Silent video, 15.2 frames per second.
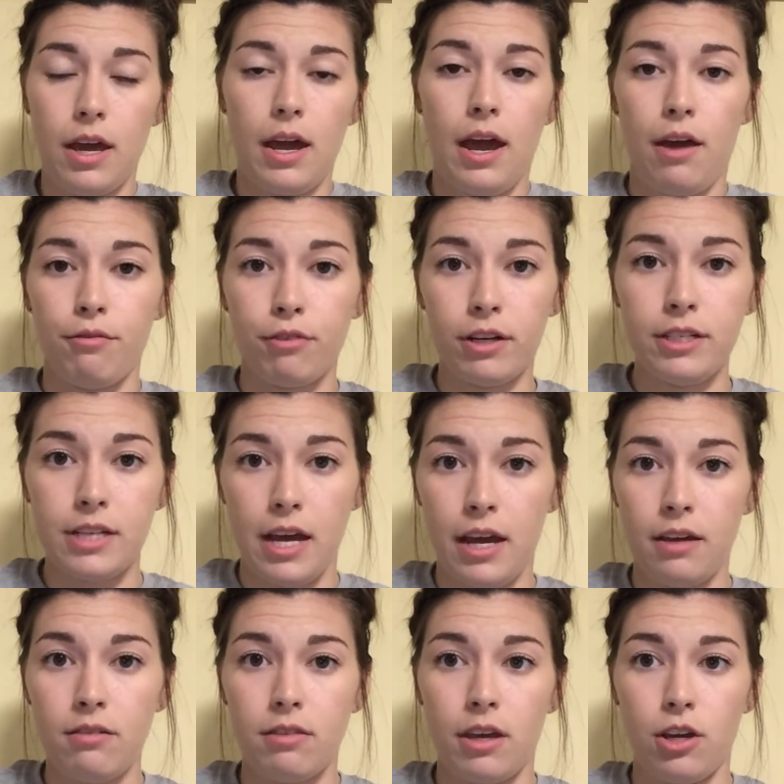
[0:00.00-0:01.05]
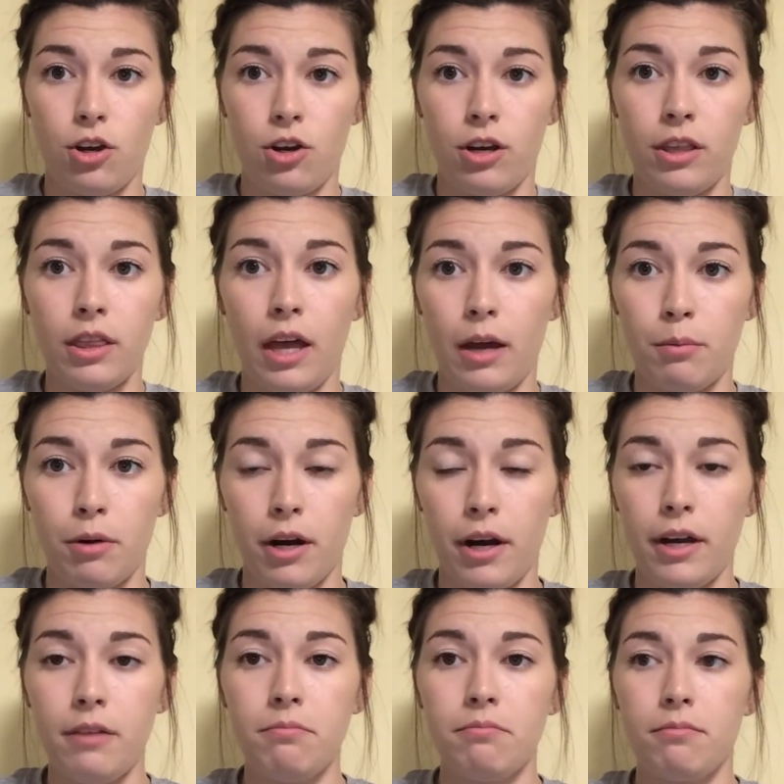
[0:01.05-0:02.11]
every day that you're in
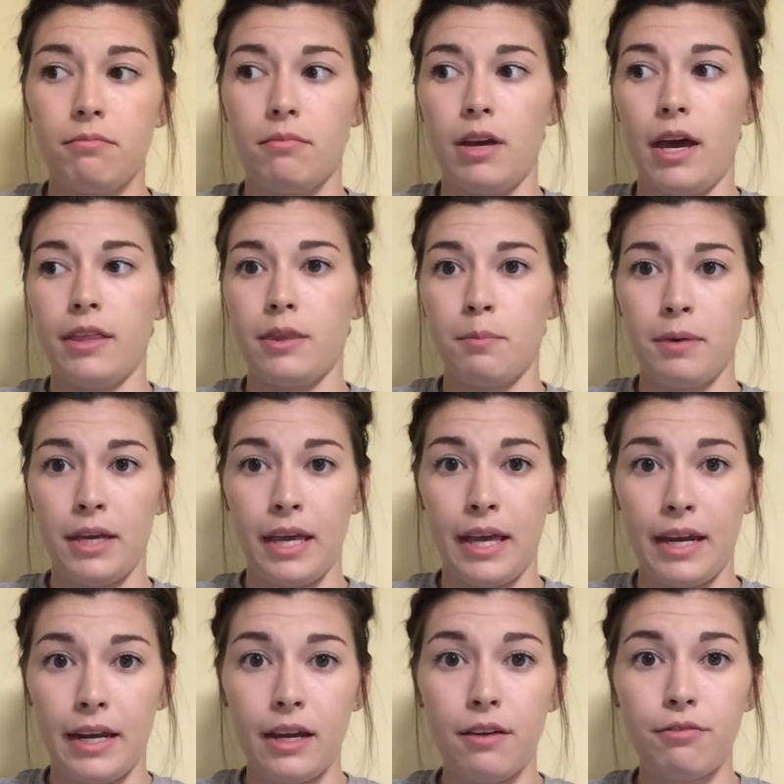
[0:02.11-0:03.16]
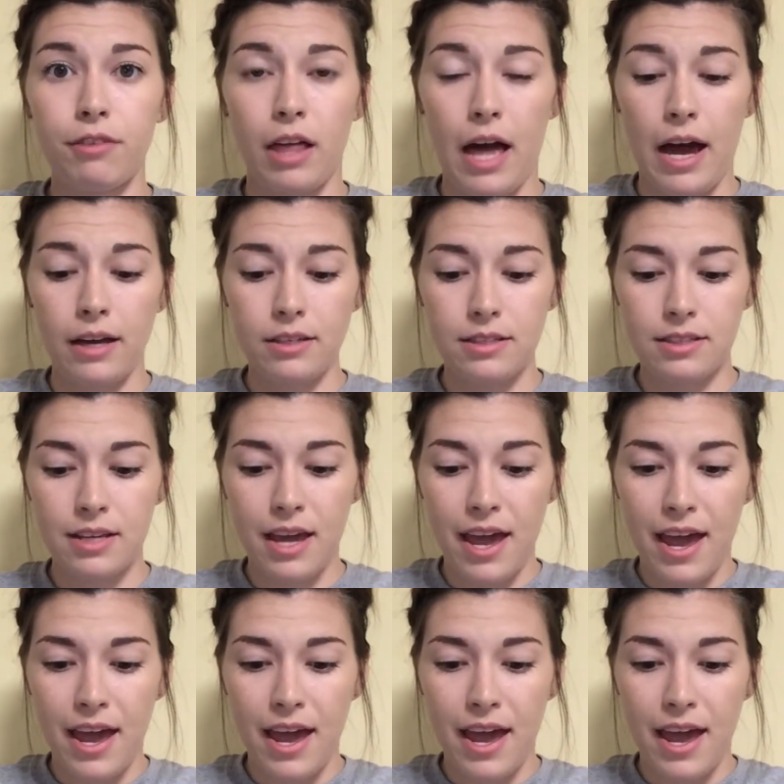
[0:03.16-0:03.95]
library at the beginning of class.